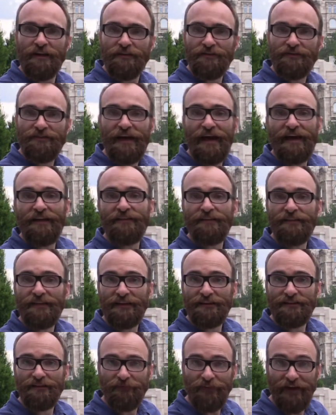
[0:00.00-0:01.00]
then the
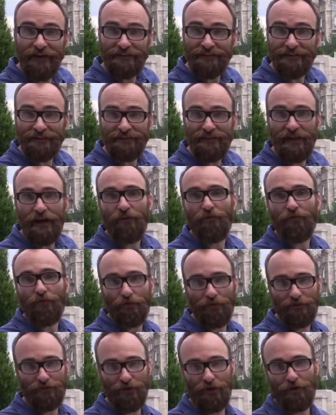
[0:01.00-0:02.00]
device itself will
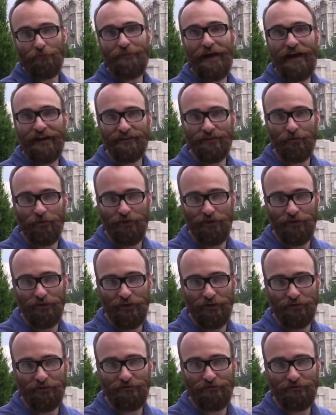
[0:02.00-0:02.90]
return back to where it launched